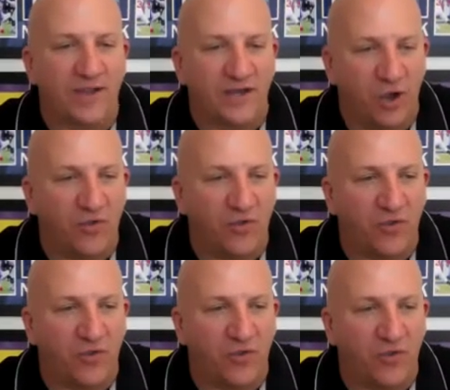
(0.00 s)
They know
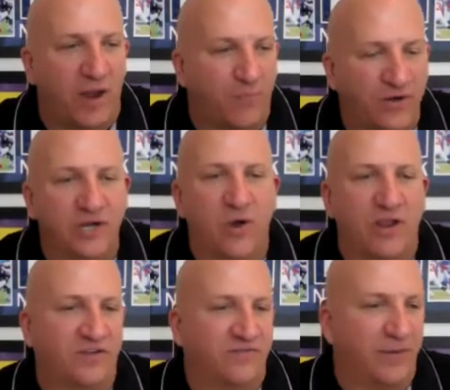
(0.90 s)
that I'm pretty
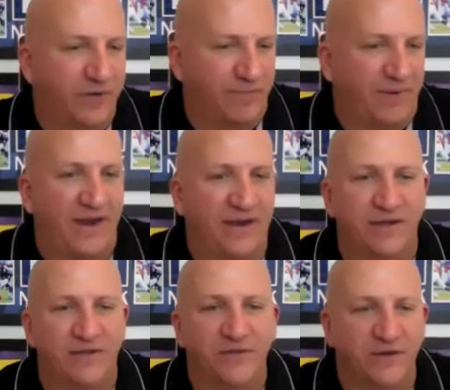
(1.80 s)
aggressive, I'm
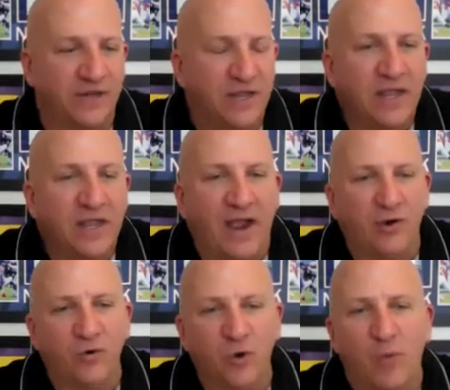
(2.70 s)
competitive, and I don't
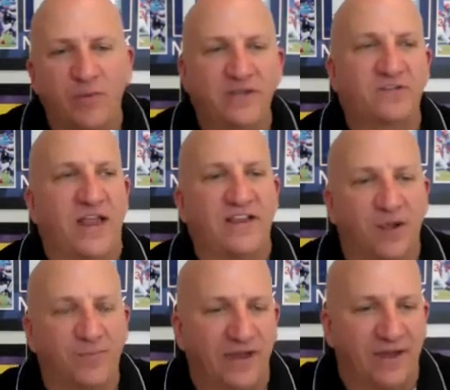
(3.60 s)
normally say something
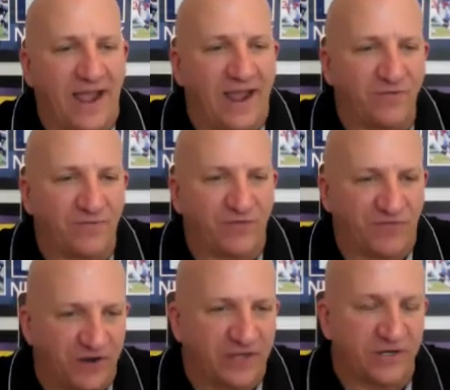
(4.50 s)
and not fulfill
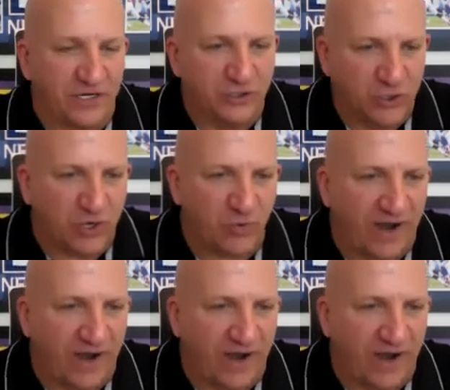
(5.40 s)
it and do it, right?